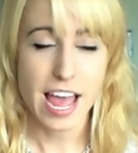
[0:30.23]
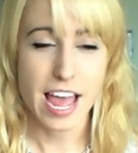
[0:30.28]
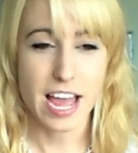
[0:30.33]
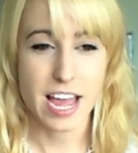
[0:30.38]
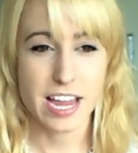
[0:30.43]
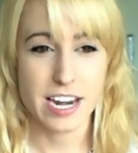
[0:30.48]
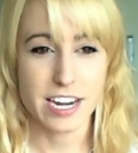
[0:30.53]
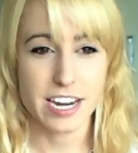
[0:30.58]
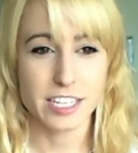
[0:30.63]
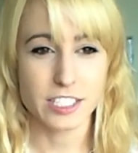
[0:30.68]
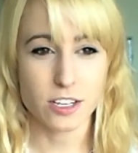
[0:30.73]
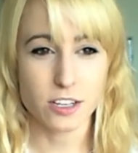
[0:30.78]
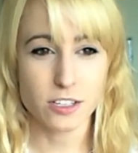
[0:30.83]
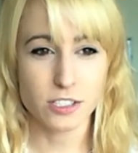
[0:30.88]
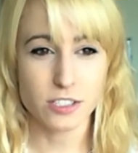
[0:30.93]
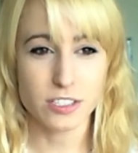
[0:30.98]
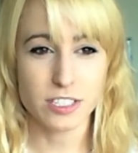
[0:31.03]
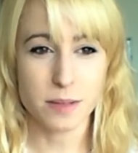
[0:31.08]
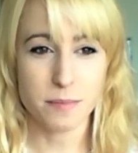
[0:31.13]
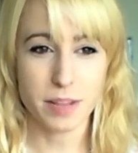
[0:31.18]
And it's
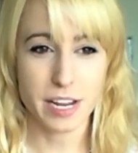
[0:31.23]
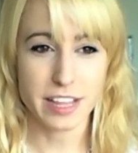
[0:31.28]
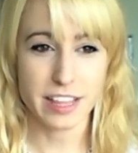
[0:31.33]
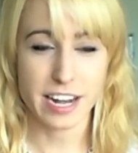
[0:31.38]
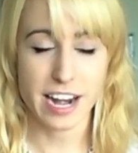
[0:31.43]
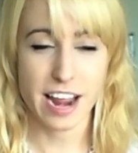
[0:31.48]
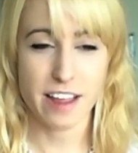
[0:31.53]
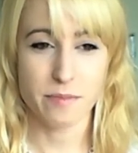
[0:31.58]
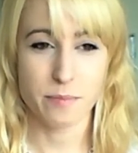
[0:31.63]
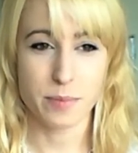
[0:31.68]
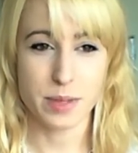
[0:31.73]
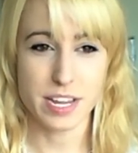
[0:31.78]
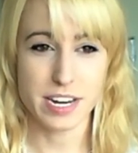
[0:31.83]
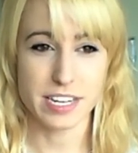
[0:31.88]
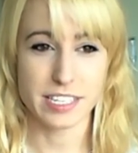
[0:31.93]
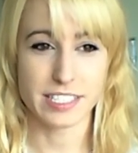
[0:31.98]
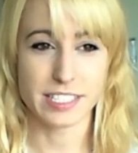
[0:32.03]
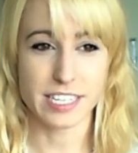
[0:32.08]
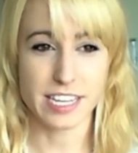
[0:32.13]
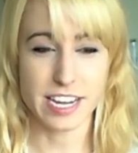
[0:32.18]
also something that I've
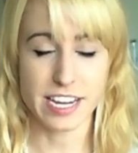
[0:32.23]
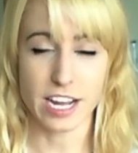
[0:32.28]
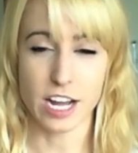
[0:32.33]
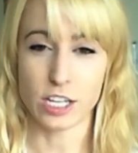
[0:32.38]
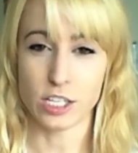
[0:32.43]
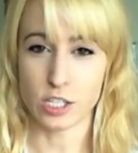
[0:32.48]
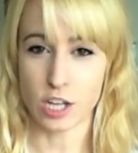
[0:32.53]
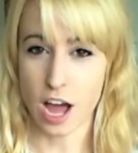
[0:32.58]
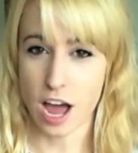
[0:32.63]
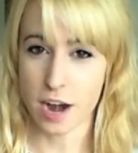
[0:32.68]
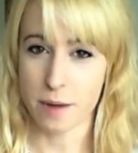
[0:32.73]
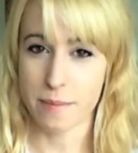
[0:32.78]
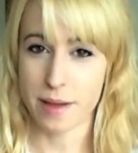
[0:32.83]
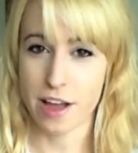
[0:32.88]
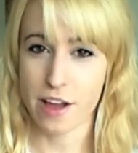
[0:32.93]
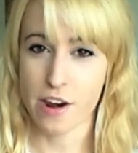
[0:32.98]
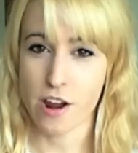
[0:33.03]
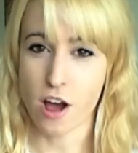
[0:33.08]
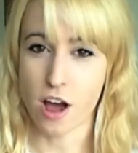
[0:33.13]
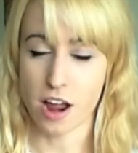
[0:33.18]
been seeing a lot
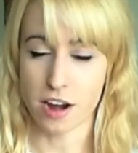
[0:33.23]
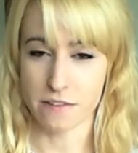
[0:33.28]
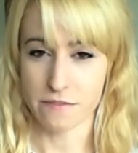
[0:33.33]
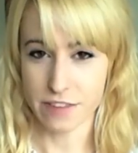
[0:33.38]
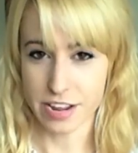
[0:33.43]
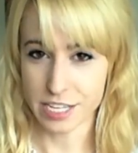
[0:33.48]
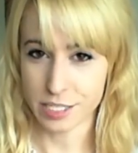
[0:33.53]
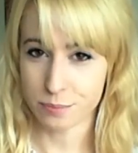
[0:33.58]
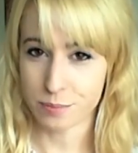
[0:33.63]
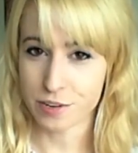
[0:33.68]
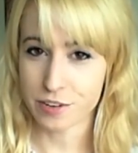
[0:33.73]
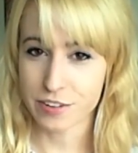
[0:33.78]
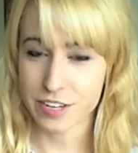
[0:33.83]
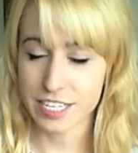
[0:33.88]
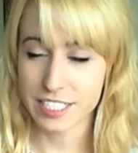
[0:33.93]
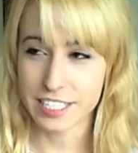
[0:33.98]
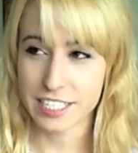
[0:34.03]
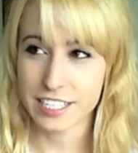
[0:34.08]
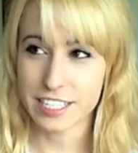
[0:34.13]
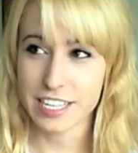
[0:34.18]
about on Facebook
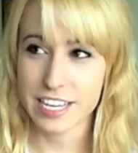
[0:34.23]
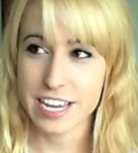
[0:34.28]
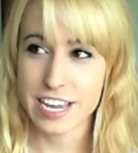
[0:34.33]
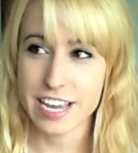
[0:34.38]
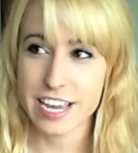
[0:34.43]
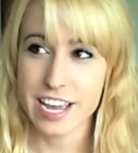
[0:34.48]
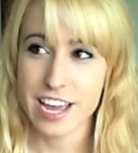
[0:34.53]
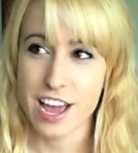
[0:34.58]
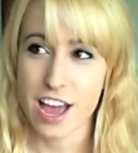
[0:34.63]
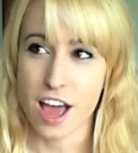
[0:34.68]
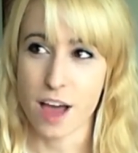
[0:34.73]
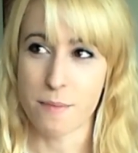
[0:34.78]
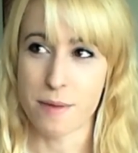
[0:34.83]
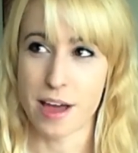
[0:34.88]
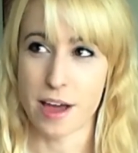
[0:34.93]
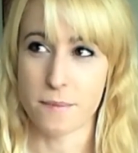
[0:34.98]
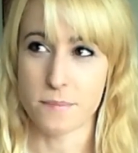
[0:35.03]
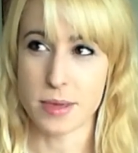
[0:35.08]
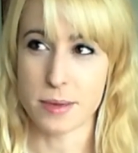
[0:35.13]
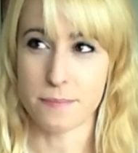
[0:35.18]
recently,
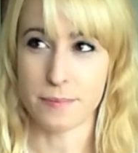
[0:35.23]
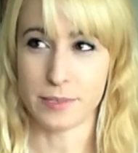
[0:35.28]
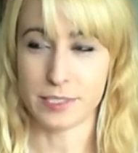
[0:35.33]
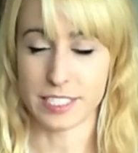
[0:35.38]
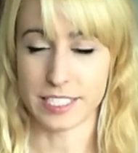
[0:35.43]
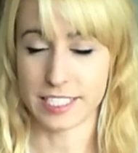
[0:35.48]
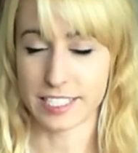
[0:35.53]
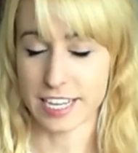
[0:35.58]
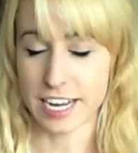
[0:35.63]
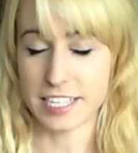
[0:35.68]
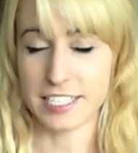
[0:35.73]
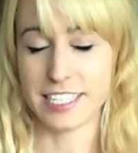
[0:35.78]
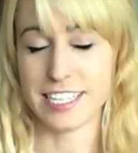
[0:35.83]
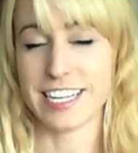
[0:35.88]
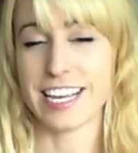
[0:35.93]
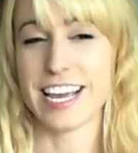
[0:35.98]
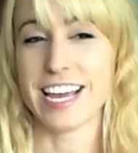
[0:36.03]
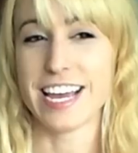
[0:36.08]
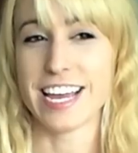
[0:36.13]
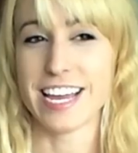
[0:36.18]
about people
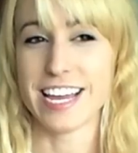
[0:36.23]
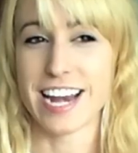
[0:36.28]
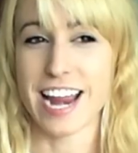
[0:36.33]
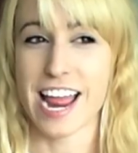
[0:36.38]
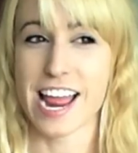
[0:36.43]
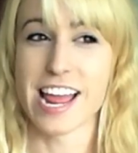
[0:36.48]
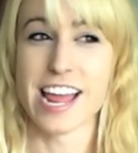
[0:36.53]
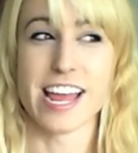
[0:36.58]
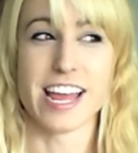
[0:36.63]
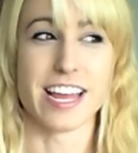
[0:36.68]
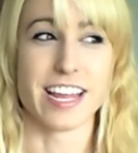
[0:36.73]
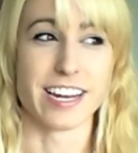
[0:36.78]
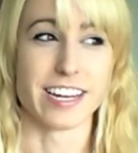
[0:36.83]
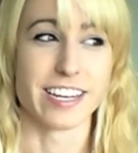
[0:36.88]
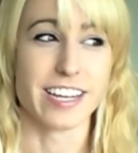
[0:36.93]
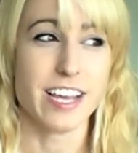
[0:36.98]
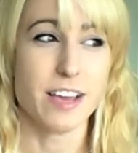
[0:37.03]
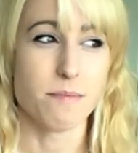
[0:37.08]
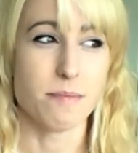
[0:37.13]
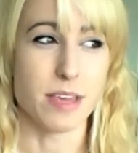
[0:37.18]
discussing it
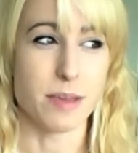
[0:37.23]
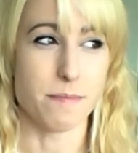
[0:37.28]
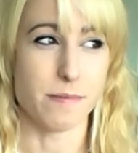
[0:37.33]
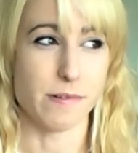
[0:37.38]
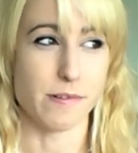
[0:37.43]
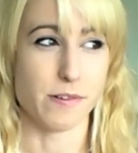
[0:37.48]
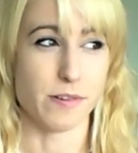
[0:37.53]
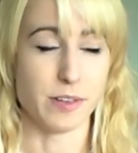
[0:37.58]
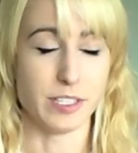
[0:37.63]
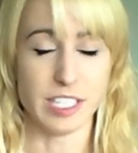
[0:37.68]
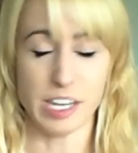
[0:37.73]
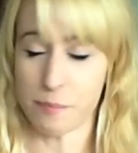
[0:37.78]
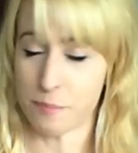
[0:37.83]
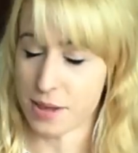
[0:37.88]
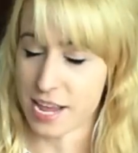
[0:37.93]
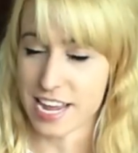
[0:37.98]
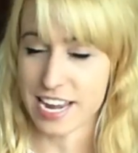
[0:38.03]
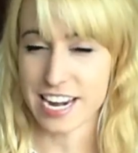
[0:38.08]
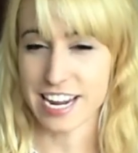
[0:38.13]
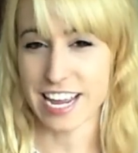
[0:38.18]
and people
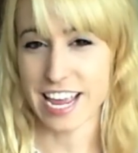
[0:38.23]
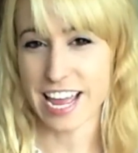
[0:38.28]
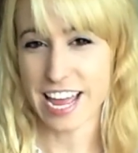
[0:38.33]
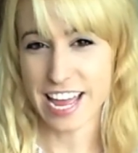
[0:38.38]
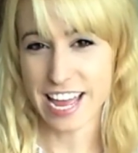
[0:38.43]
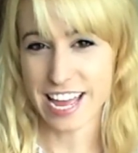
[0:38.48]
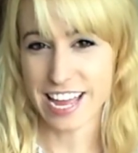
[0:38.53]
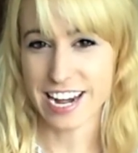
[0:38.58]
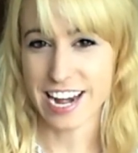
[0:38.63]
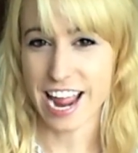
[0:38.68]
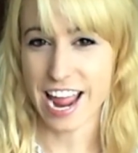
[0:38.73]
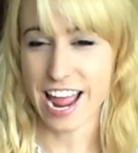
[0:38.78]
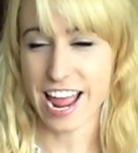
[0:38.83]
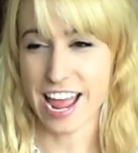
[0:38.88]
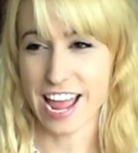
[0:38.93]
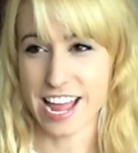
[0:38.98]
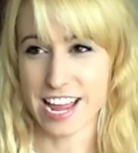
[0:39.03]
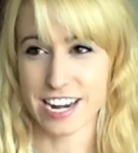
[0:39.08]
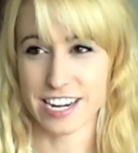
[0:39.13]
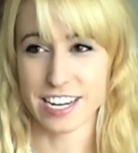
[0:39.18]
debating it,
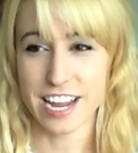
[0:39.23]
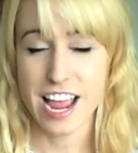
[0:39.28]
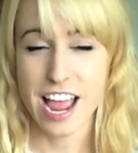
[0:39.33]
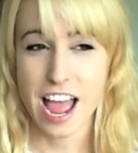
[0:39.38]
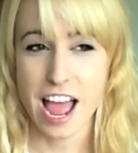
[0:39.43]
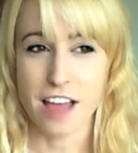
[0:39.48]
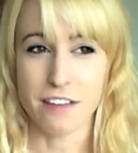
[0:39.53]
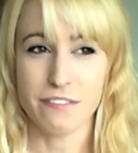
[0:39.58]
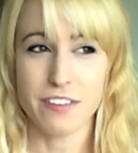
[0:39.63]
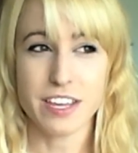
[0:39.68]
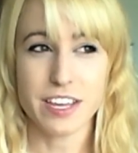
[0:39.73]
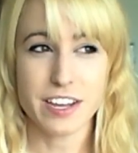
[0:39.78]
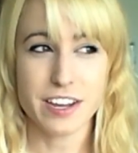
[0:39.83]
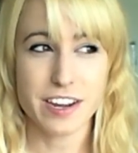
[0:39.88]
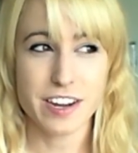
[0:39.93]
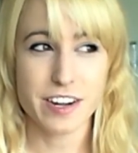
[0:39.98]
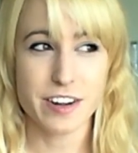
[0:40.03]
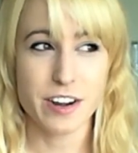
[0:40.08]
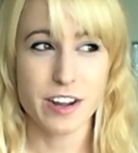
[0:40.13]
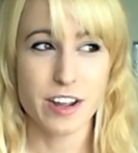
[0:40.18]
and I
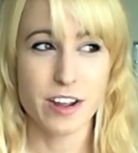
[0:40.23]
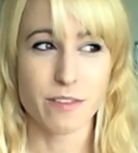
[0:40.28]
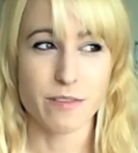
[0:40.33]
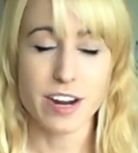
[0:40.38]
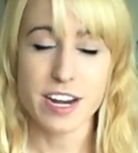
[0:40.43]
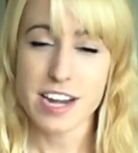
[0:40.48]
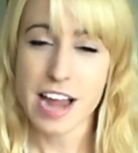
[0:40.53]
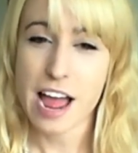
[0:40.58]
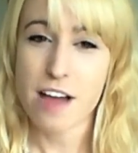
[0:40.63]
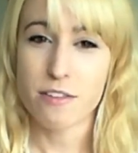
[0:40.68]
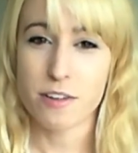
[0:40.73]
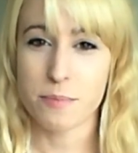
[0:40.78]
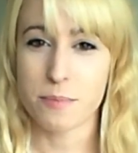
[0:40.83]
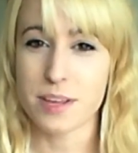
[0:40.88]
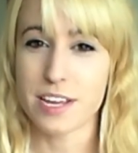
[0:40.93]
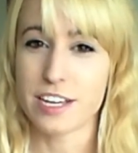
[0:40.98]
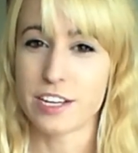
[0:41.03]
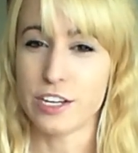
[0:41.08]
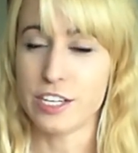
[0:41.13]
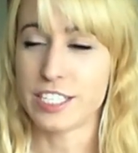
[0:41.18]
figured right now would
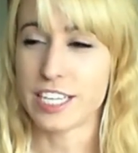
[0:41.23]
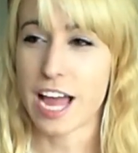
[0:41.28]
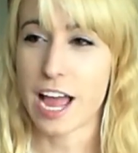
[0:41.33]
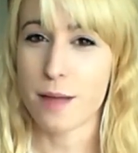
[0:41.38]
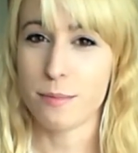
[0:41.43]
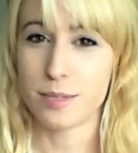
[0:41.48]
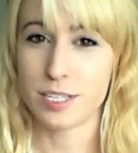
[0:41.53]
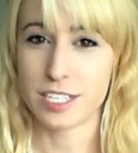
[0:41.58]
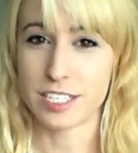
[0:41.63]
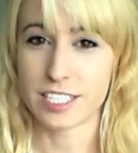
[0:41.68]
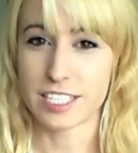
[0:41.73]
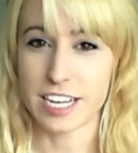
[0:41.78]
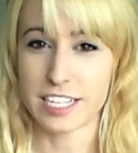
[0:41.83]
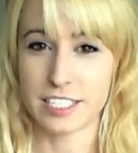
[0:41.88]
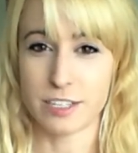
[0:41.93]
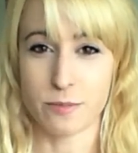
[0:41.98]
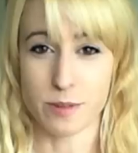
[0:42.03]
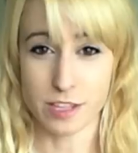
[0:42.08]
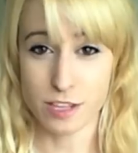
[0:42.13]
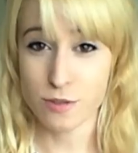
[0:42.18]
be a good time to
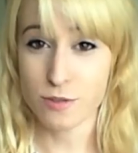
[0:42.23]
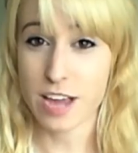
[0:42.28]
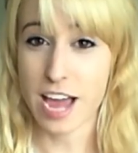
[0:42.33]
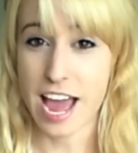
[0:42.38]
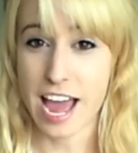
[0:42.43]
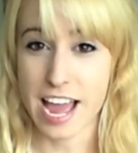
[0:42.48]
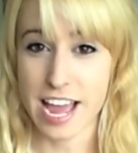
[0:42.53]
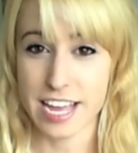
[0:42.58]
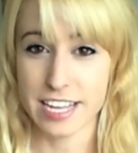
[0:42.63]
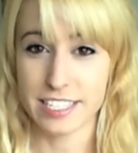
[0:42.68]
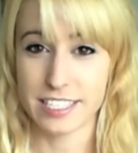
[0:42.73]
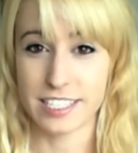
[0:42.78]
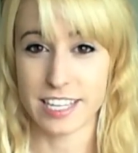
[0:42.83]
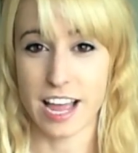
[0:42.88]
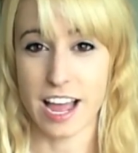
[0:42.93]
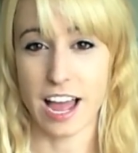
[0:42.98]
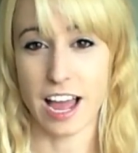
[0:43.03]
discuss it with you guys,